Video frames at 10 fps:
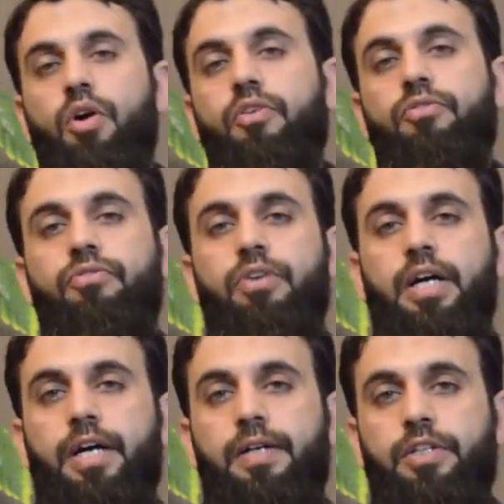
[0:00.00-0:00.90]
of
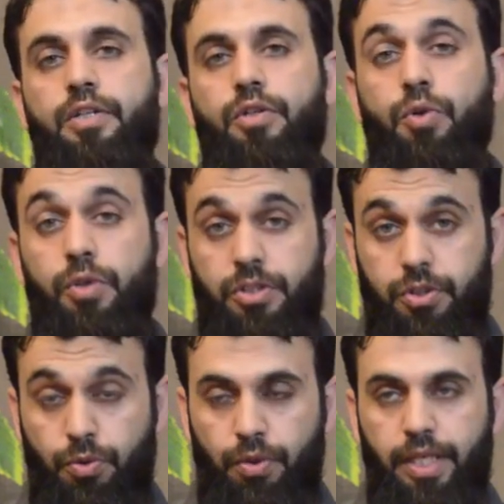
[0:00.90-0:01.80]
the
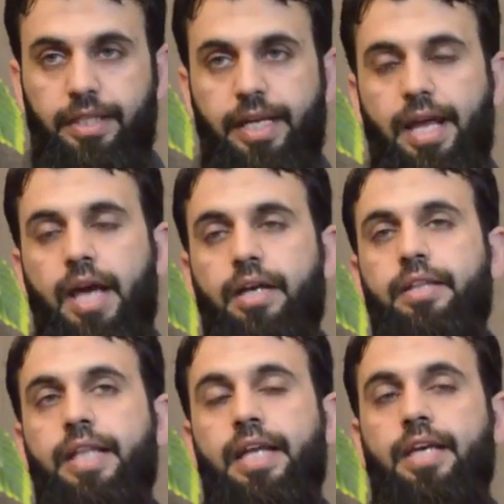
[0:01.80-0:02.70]
court's ruling
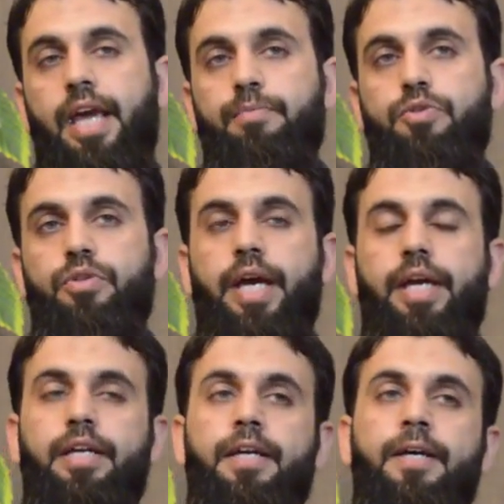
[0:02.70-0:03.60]
that came today